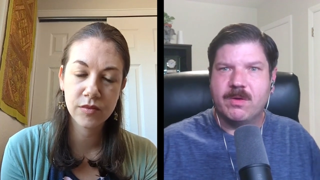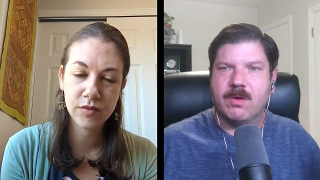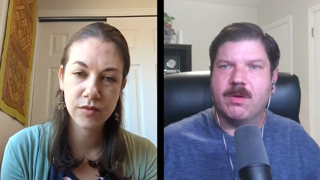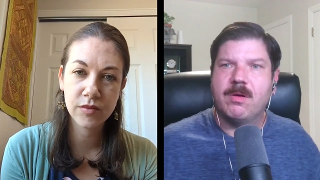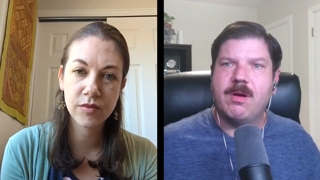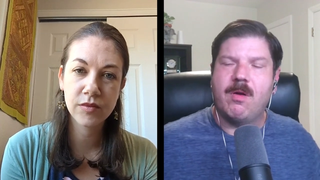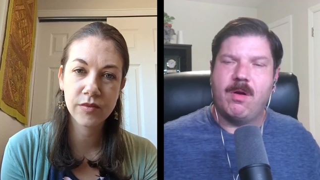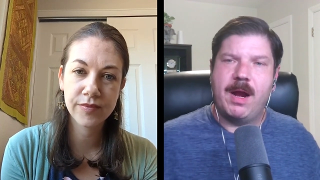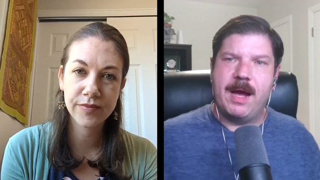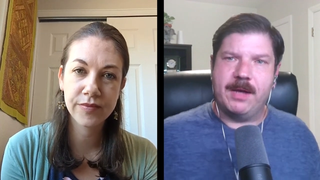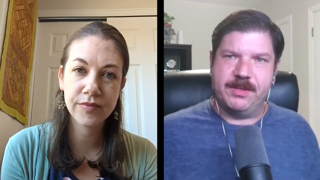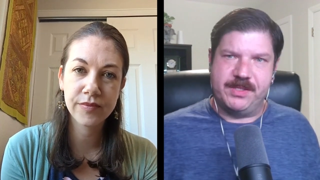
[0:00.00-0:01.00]
Speaker 1: or or
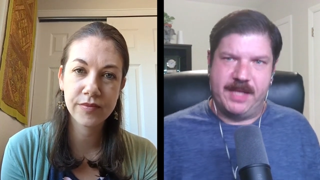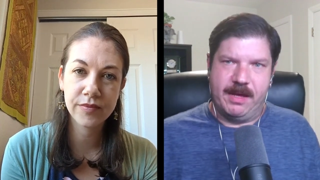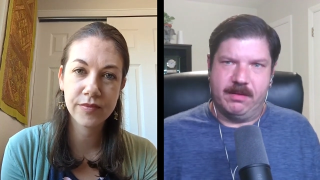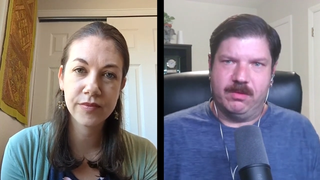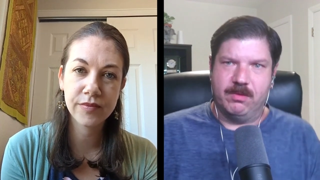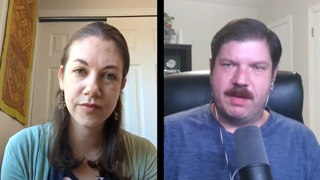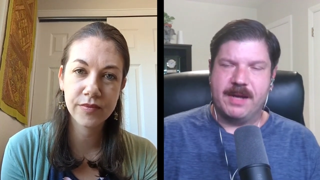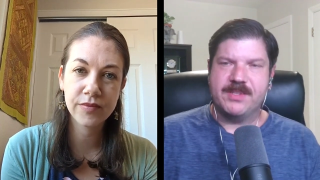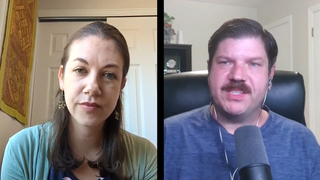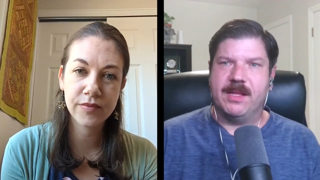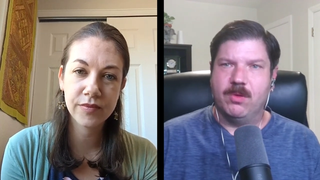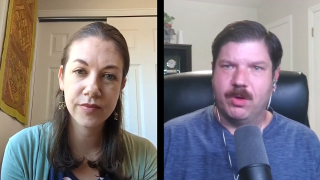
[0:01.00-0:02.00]
how does that how
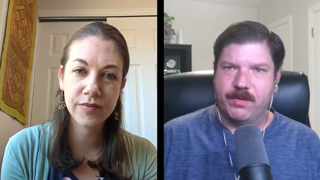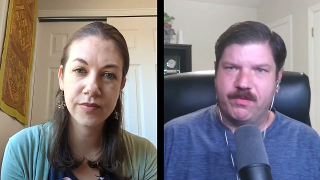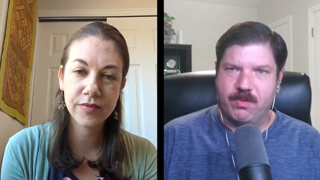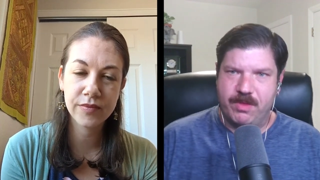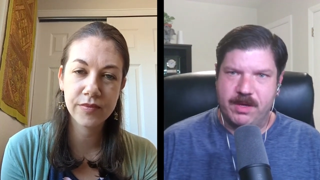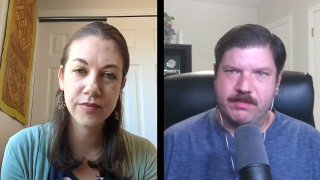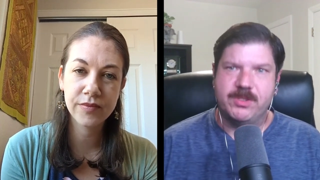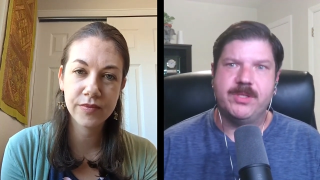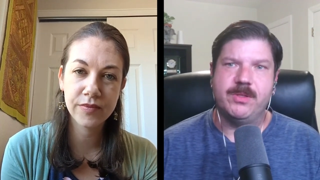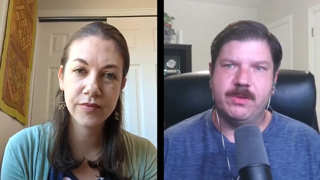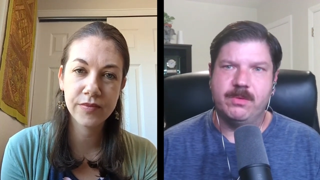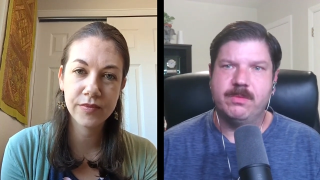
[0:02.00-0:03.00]
does that look for them
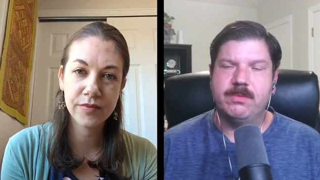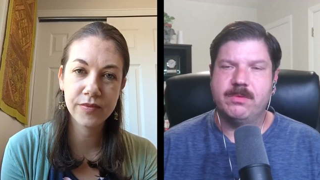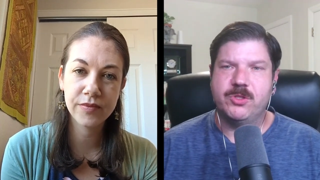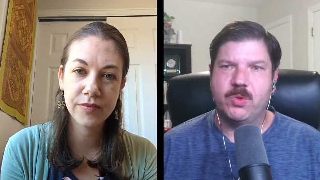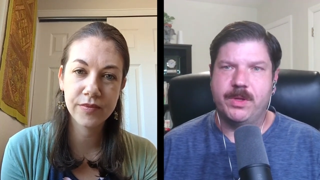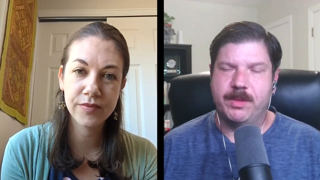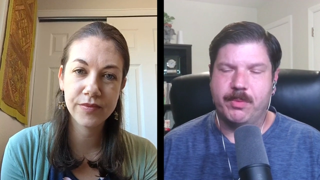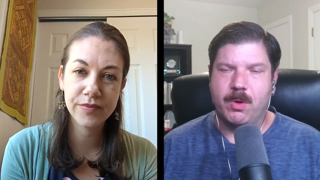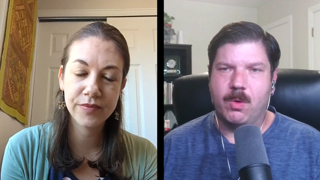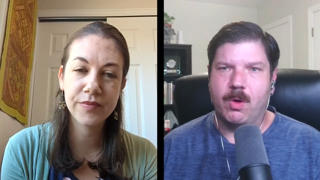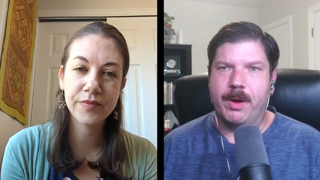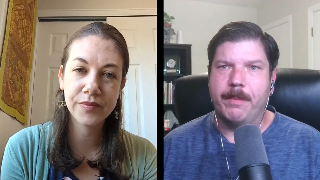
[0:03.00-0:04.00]
to join the
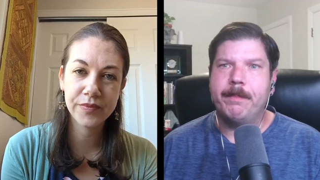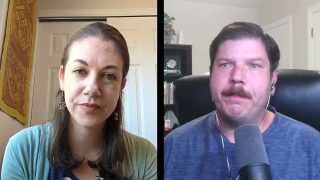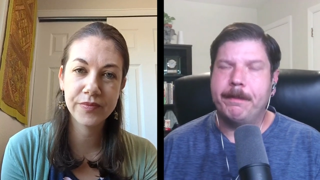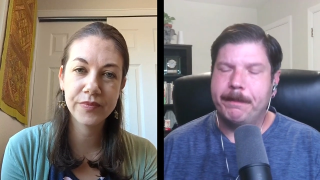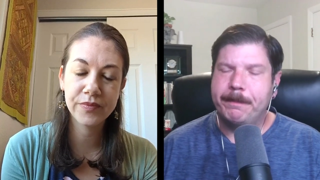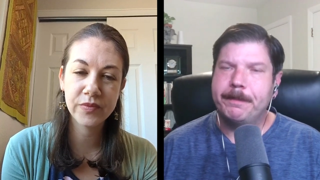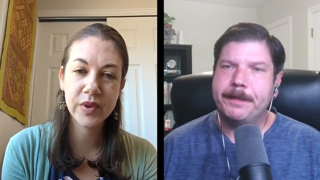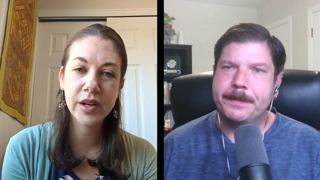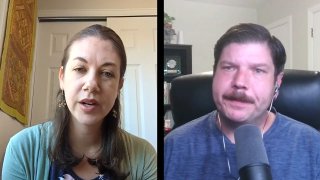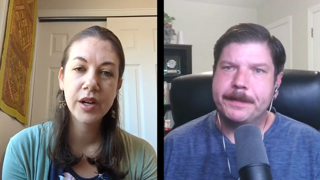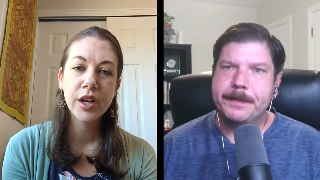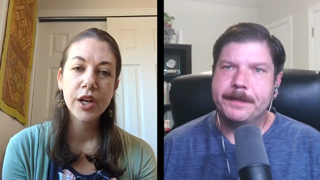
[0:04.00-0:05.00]
program?
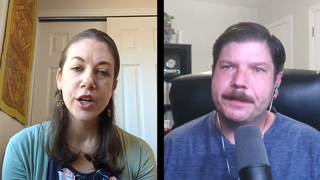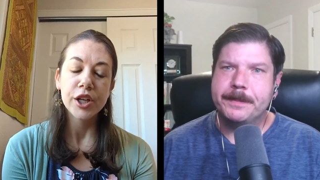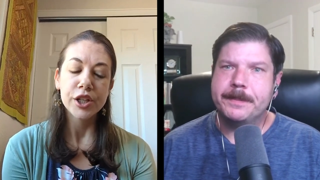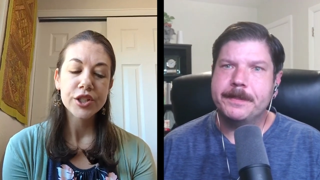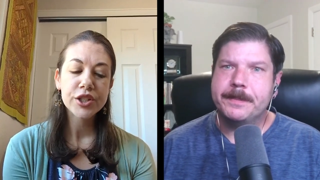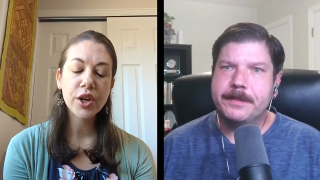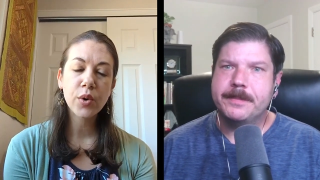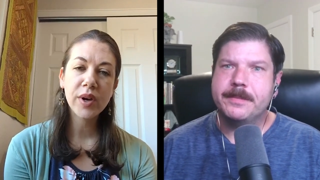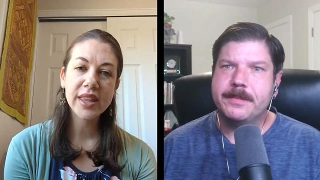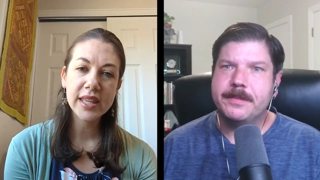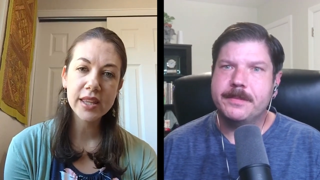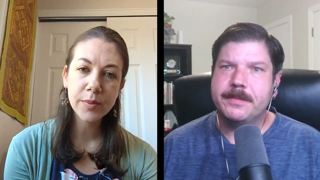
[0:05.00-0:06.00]
Speaker 2: So
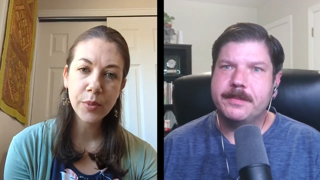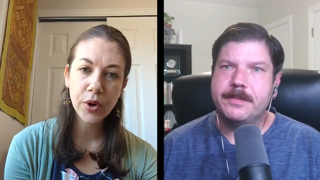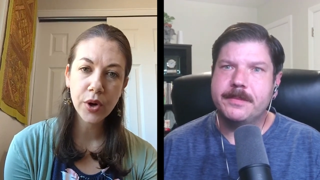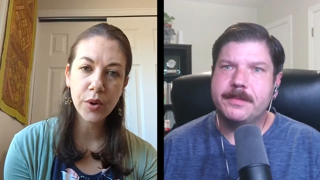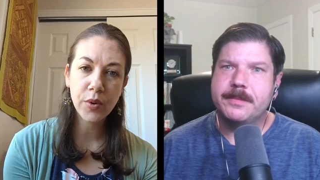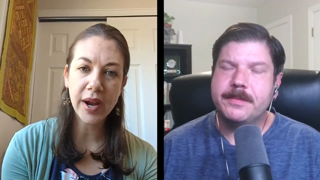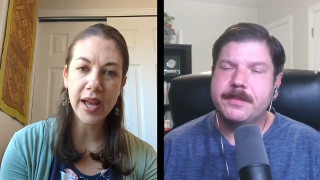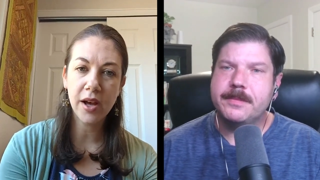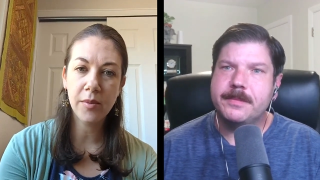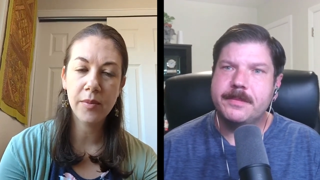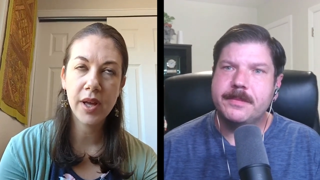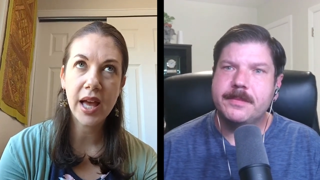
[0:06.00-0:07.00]
within the
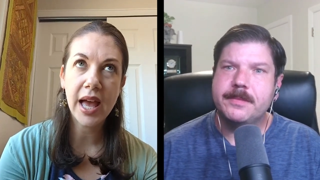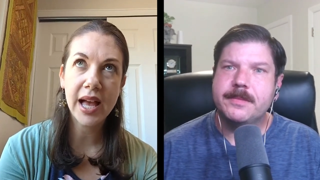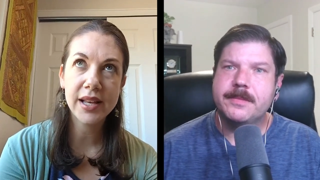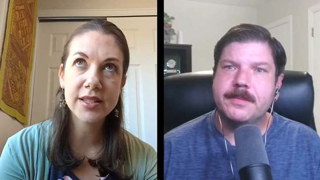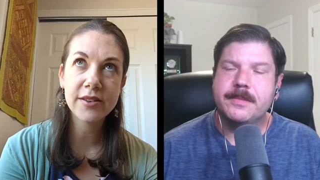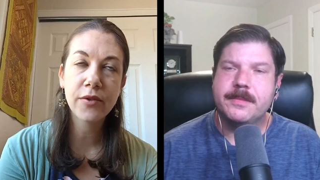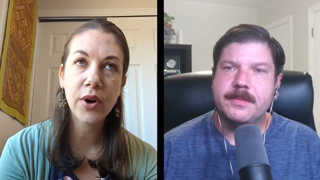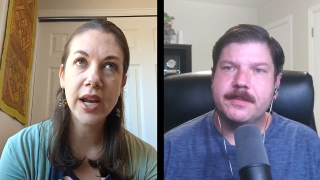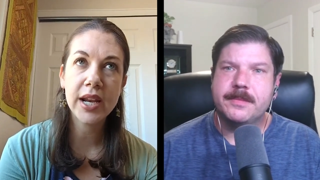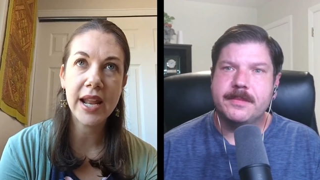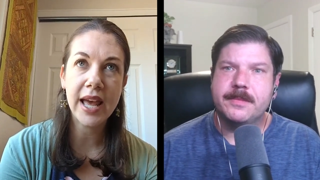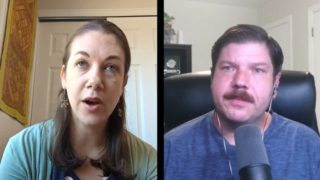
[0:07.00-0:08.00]
program, as of
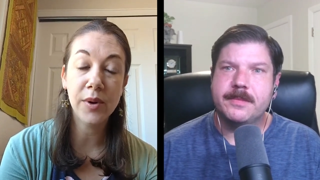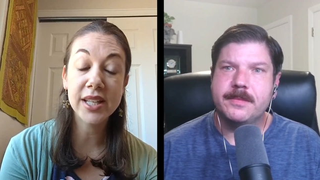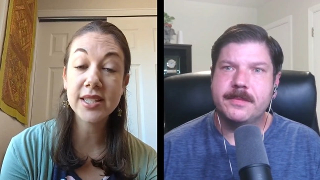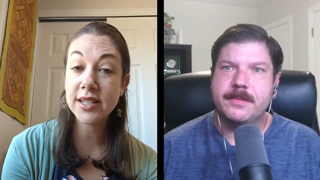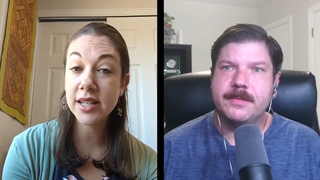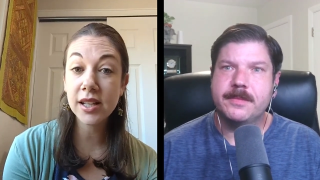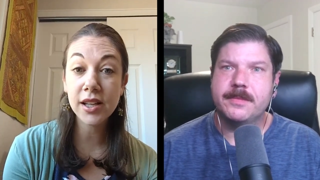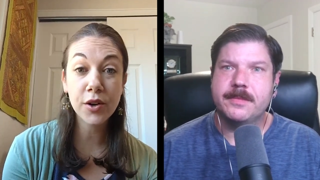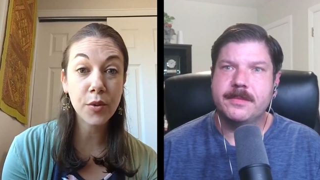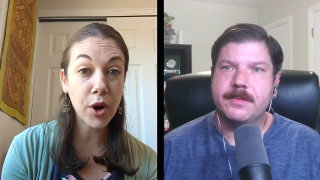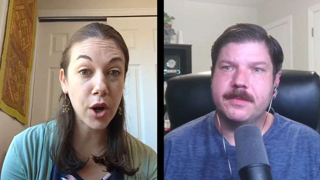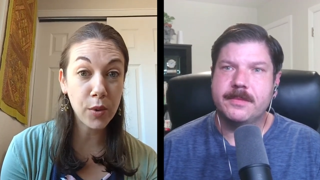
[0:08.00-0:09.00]
right now, and it's still a
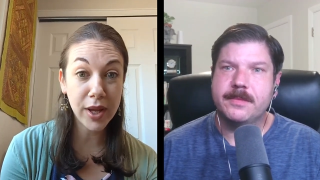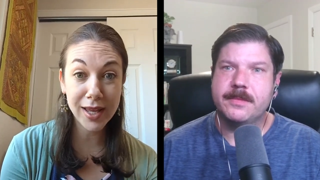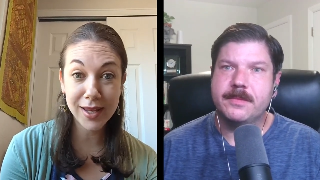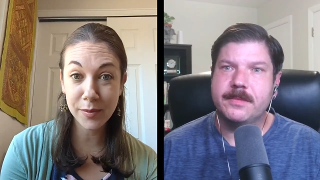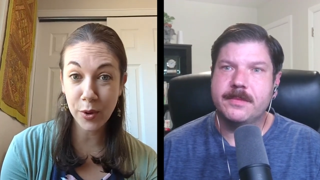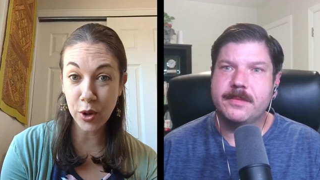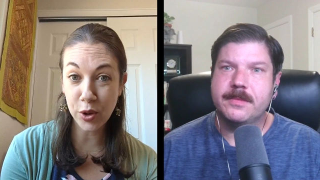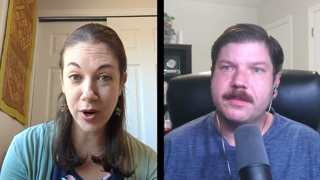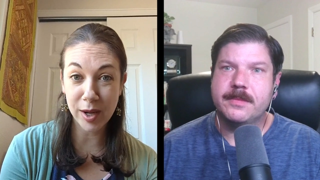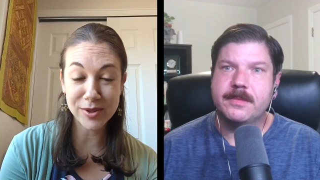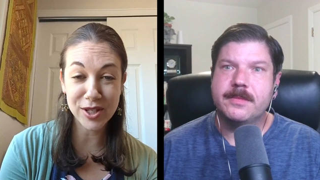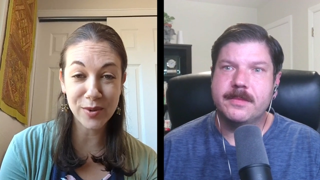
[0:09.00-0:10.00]
growing
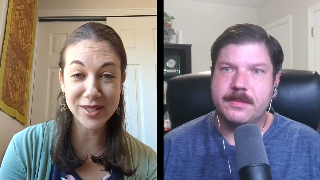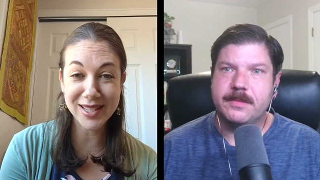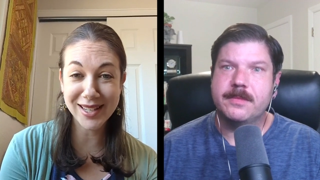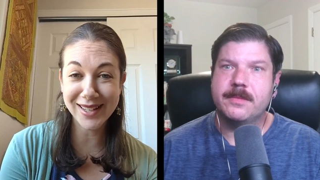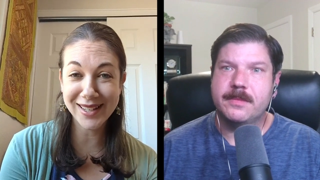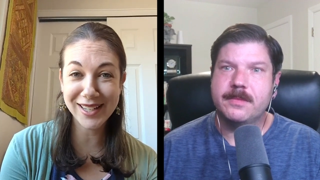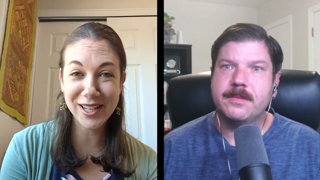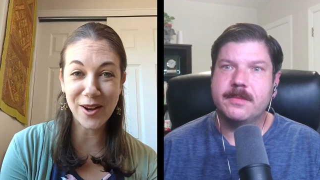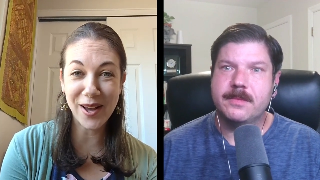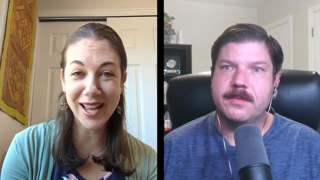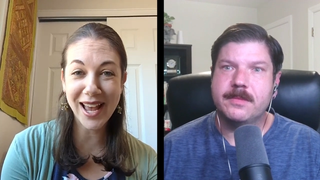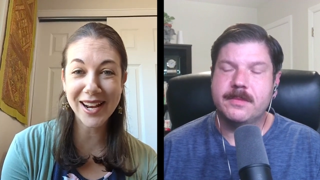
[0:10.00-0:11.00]
program. So it's a, you know,
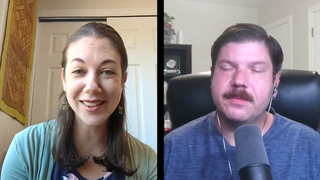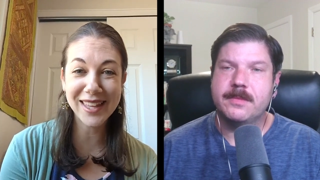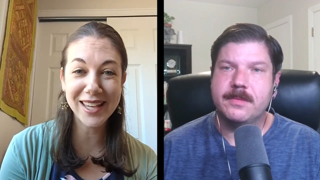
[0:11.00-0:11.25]
I kind of